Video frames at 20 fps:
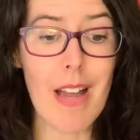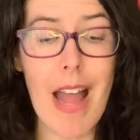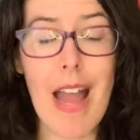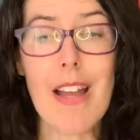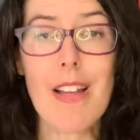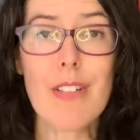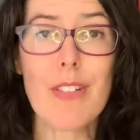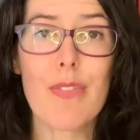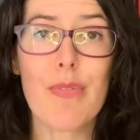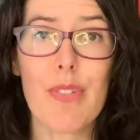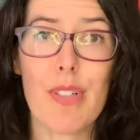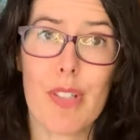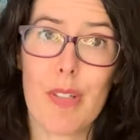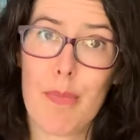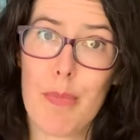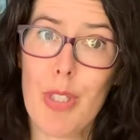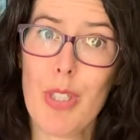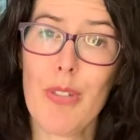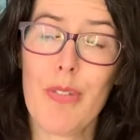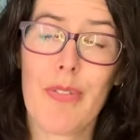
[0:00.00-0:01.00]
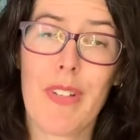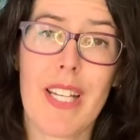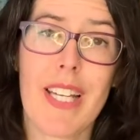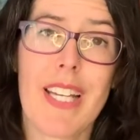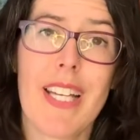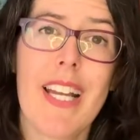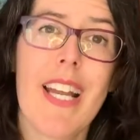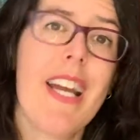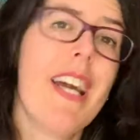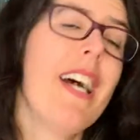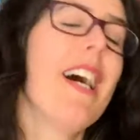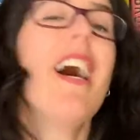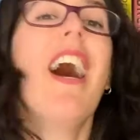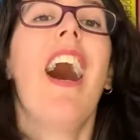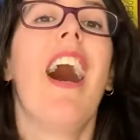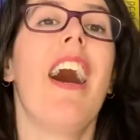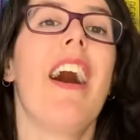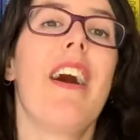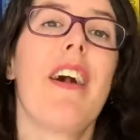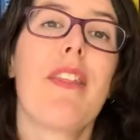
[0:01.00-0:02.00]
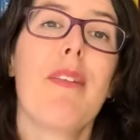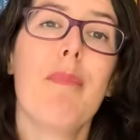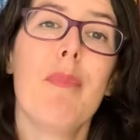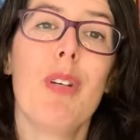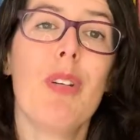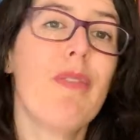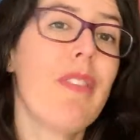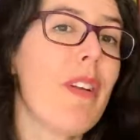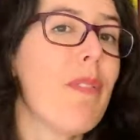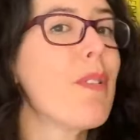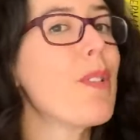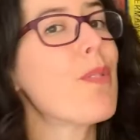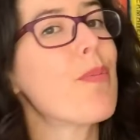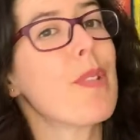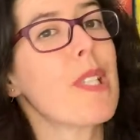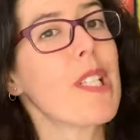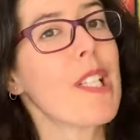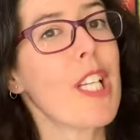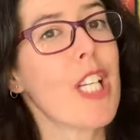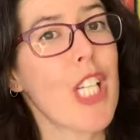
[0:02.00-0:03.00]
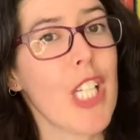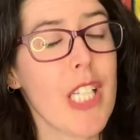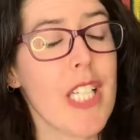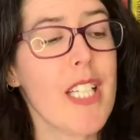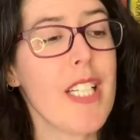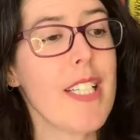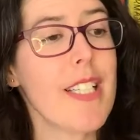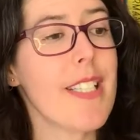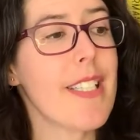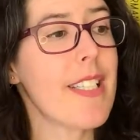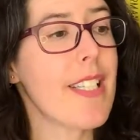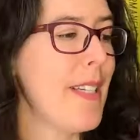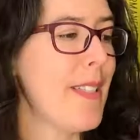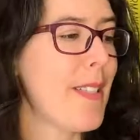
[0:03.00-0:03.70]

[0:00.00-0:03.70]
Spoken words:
As for the movie was really good.